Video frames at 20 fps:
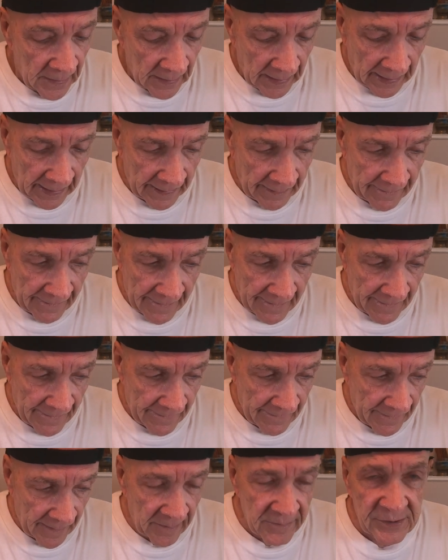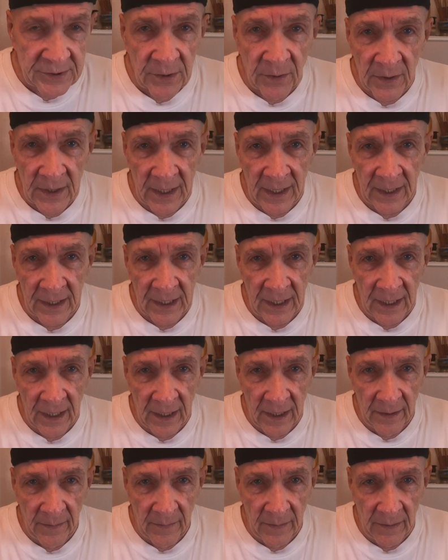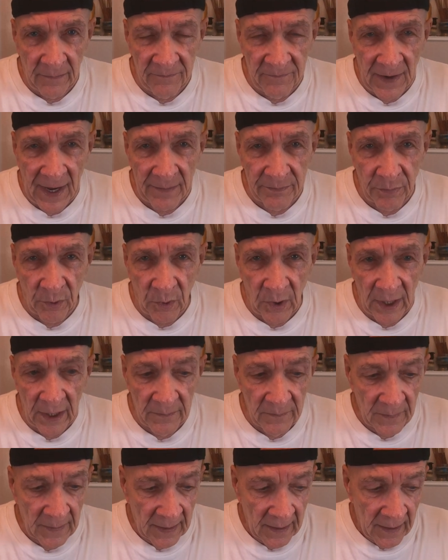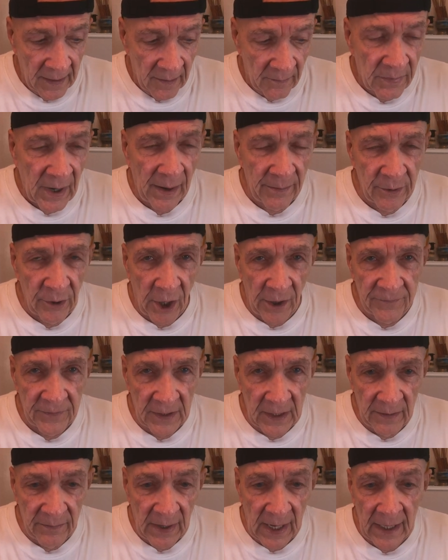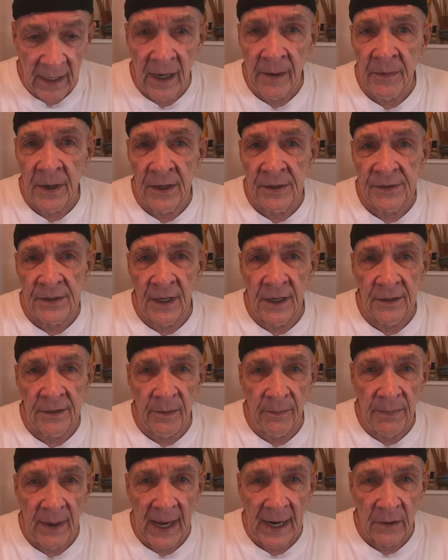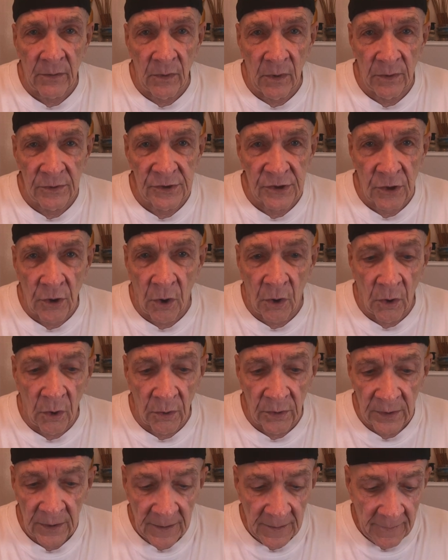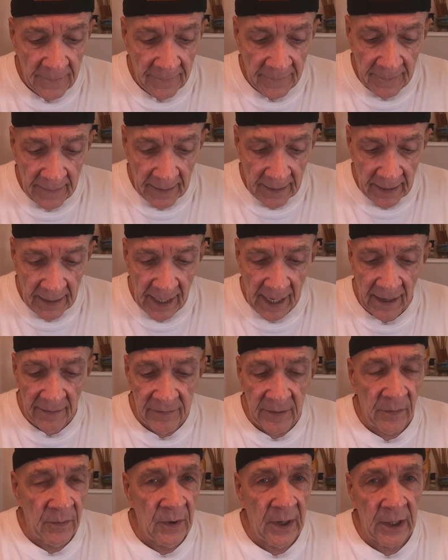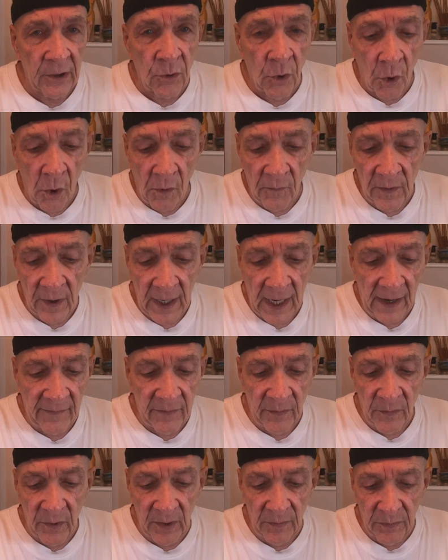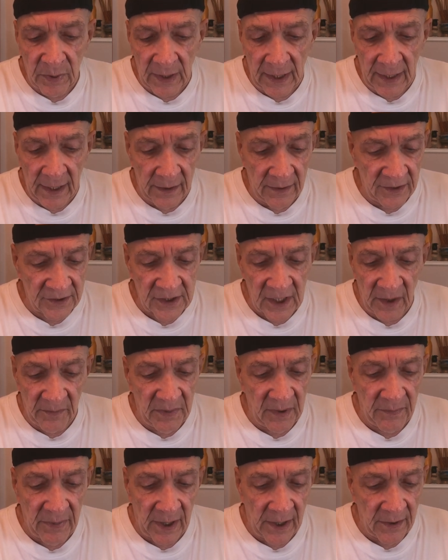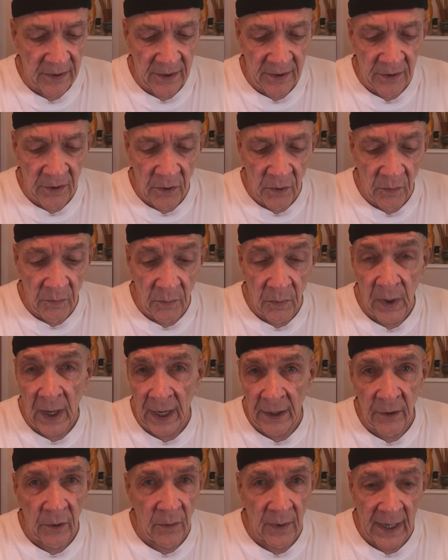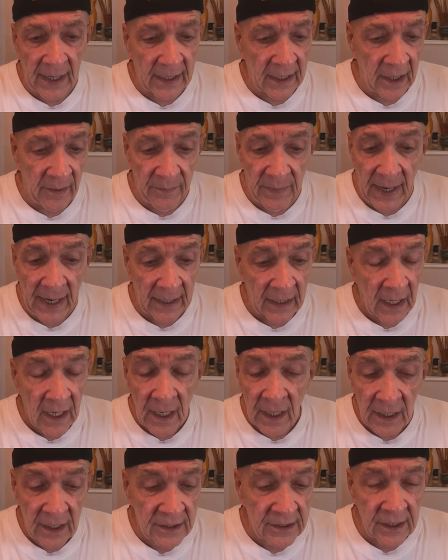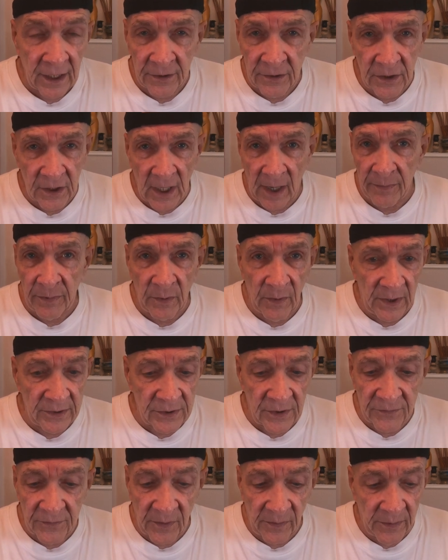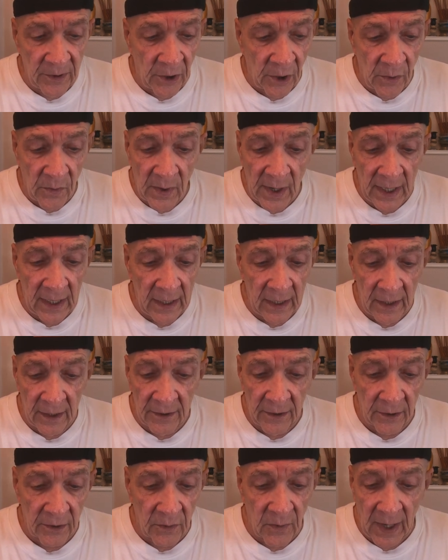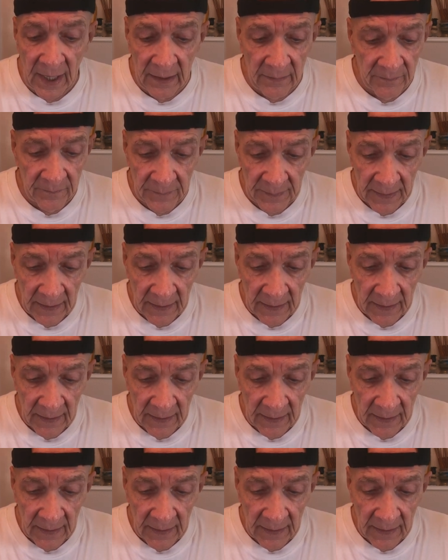And uh, I'm still going to get a, a Fat Boy probably off of eBay, and I'm going to send it to Backroads Gold and have them really go over it, have them replate it. It's going to be better than new. I know when I get it back. He's done a couple razors for me already, and they're great.